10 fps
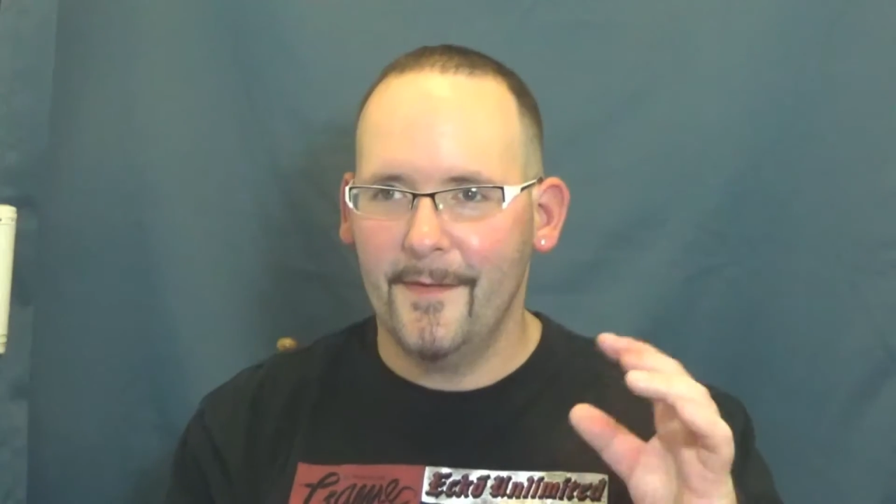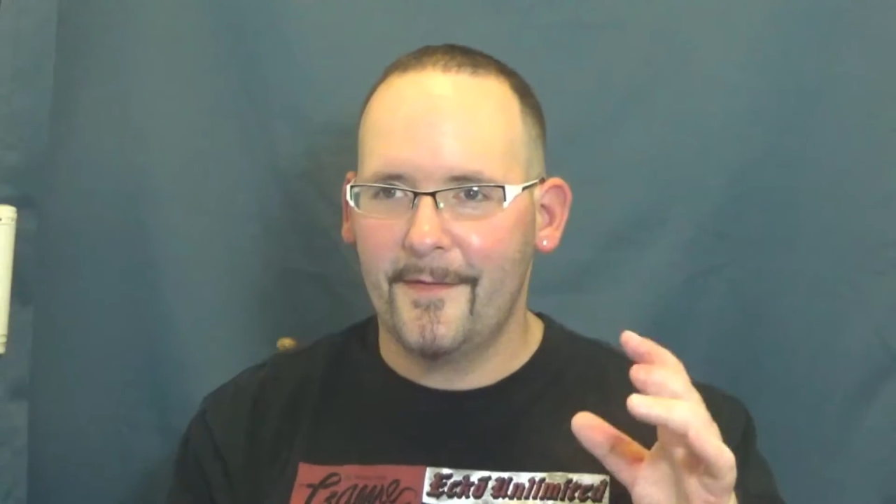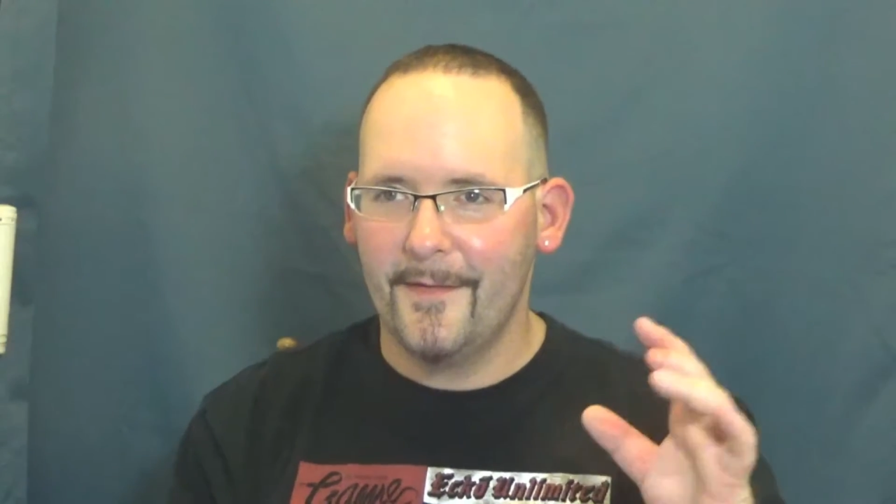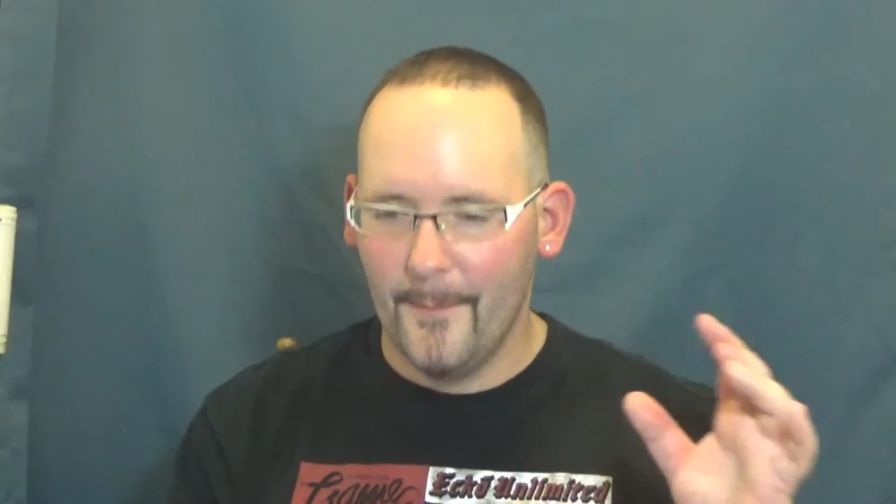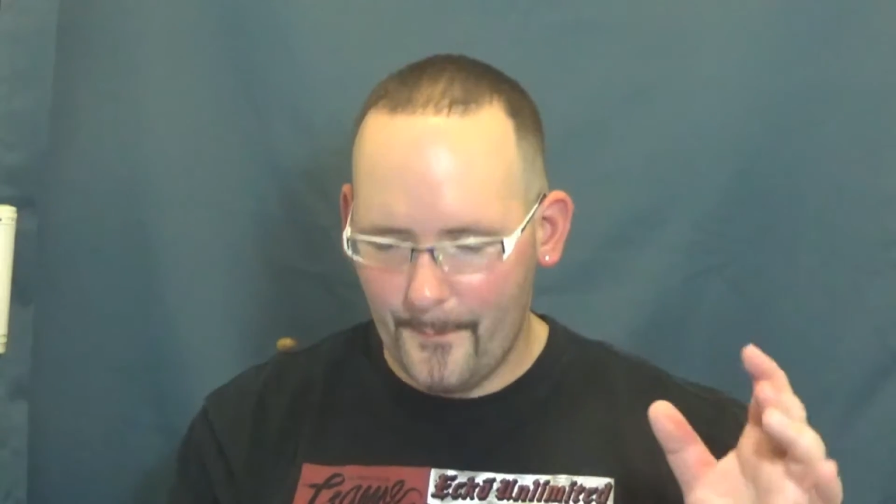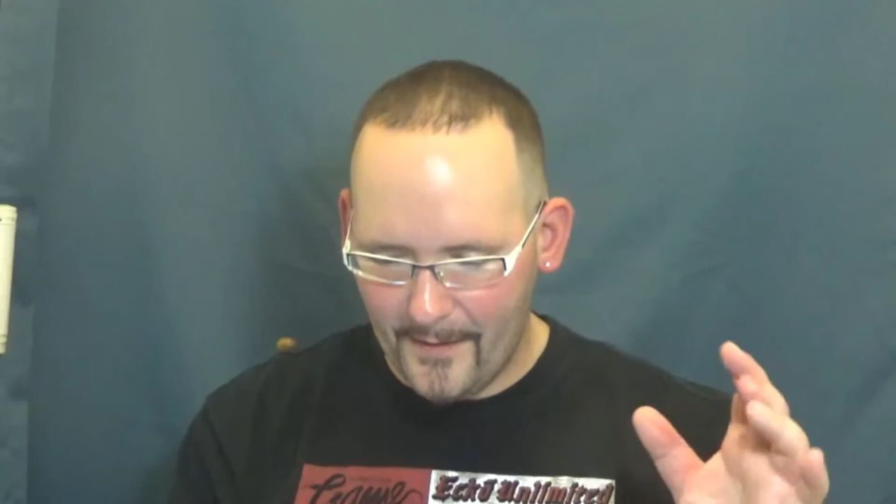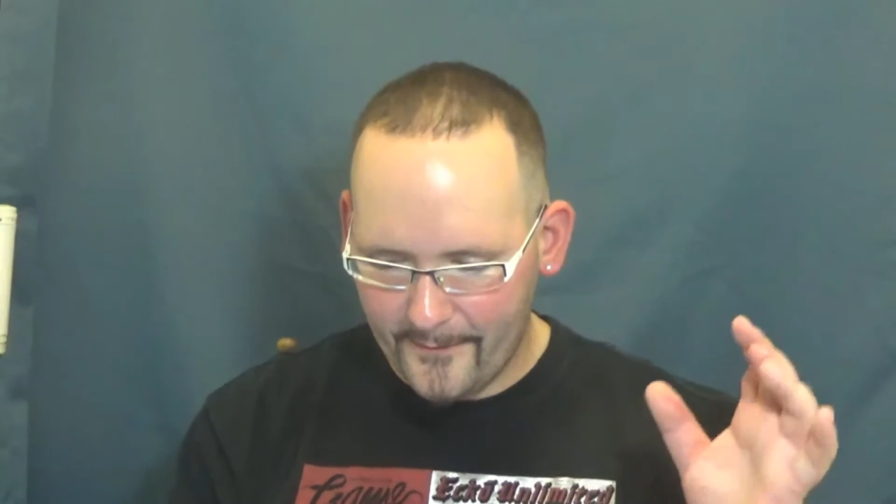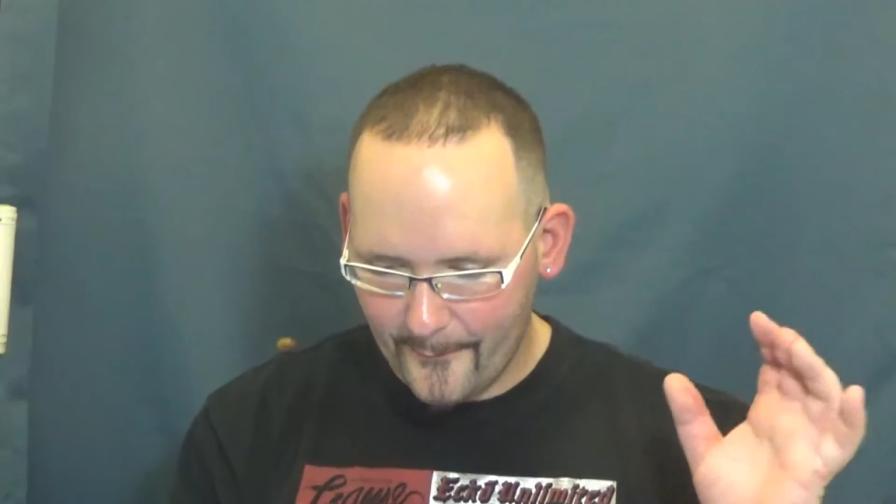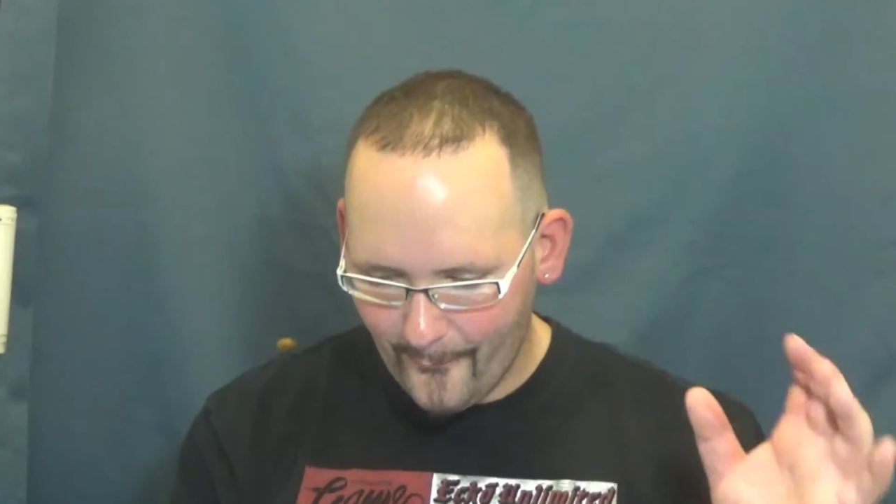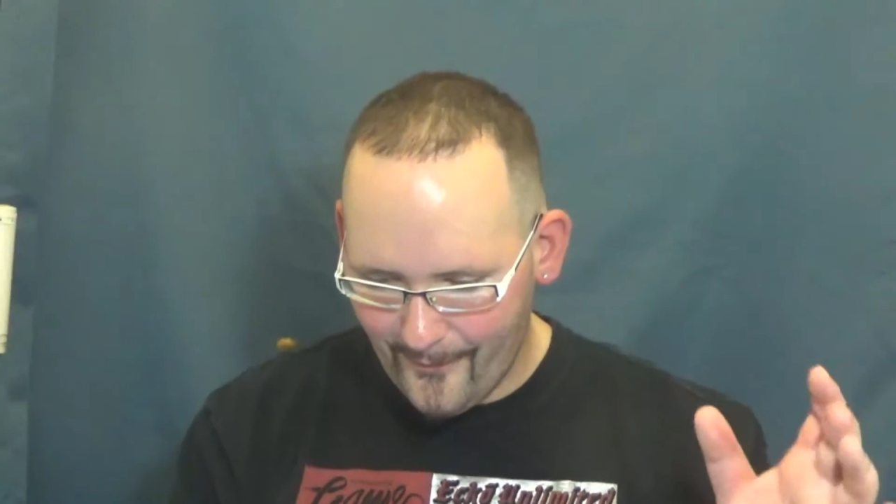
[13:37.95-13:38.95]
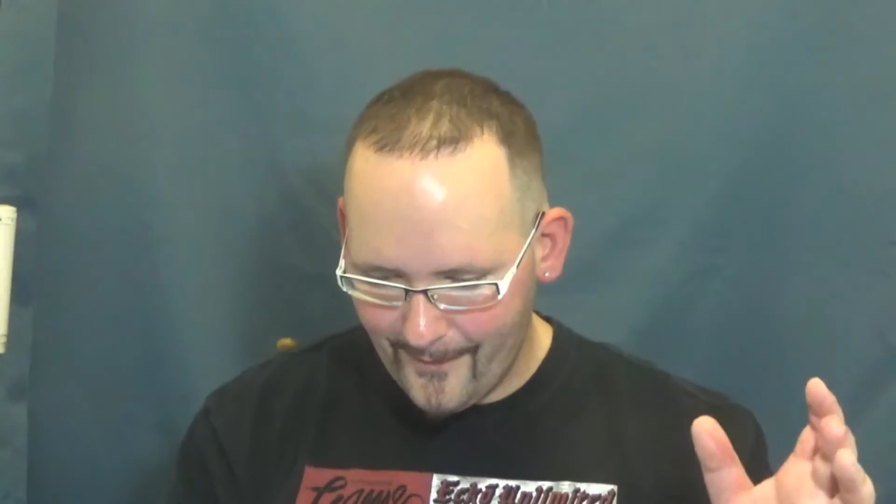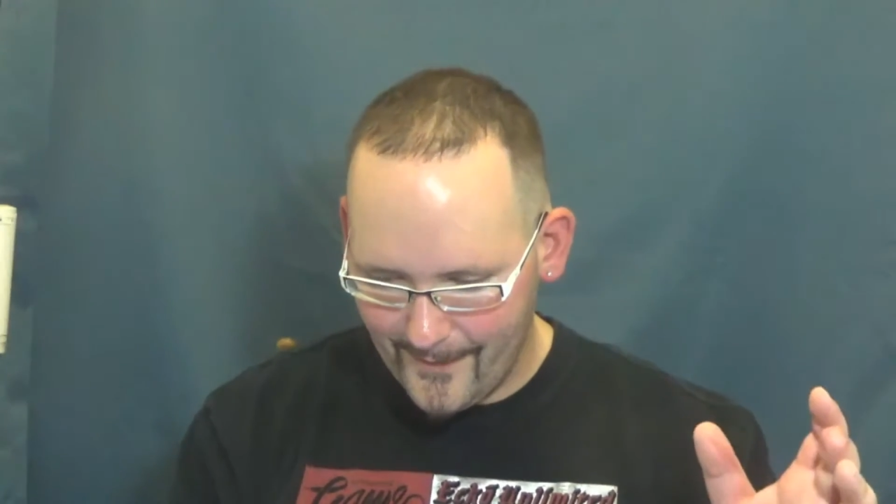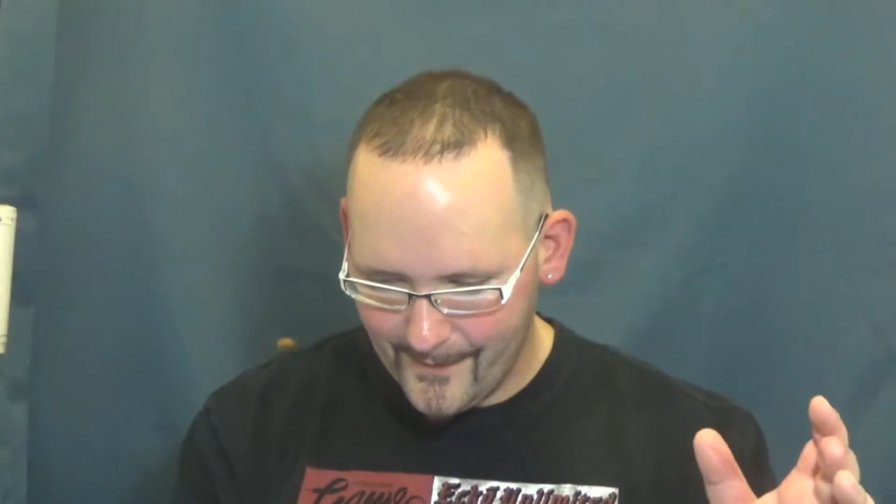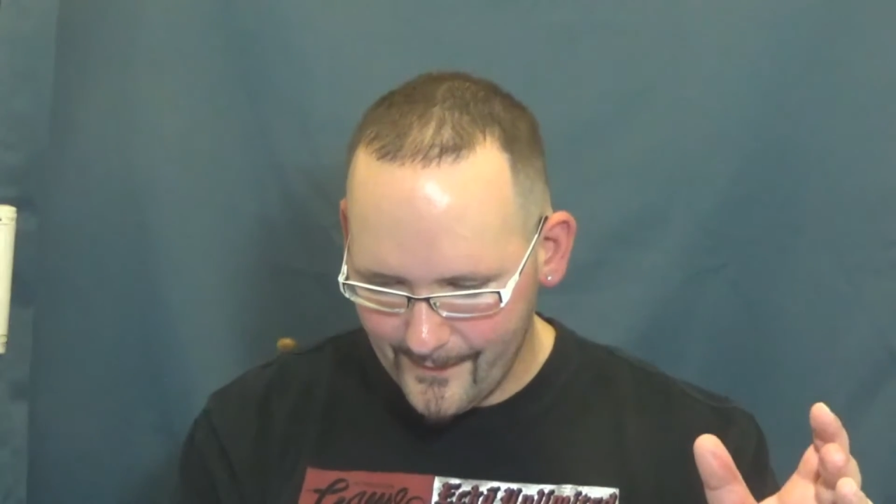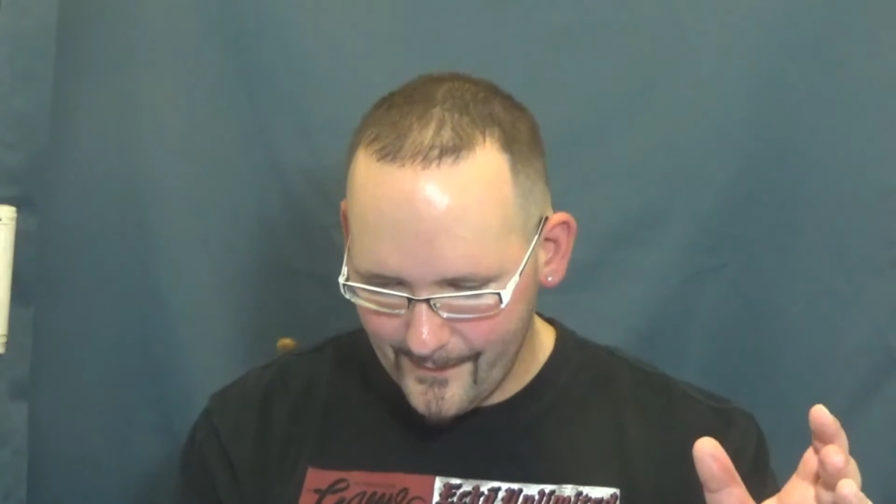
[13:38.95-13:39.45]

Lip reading: this is the best one.